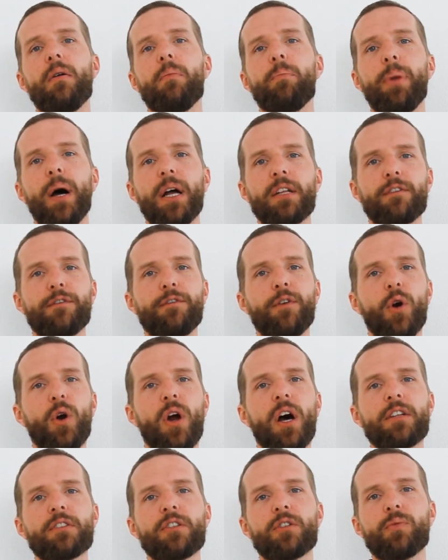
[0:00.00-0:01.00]
BAT
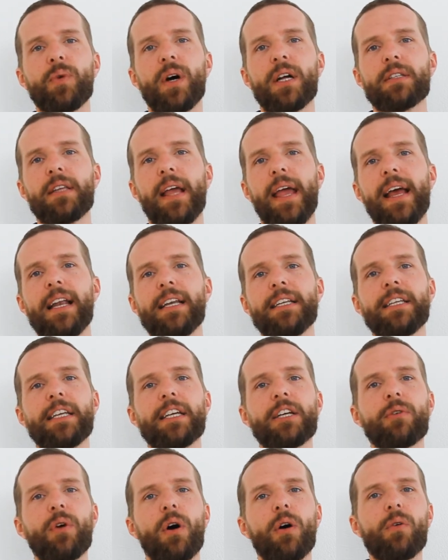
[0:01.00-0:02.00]
400 watt
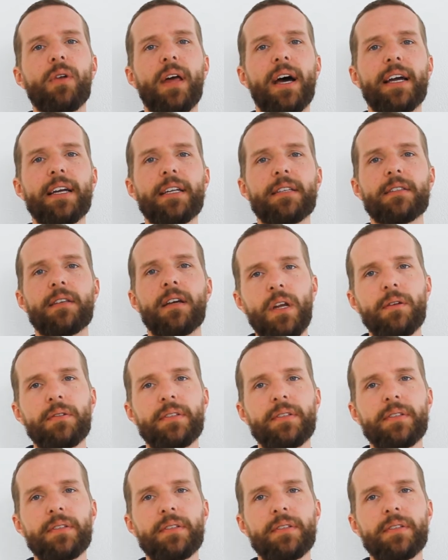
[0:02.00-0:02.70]
LED grow light.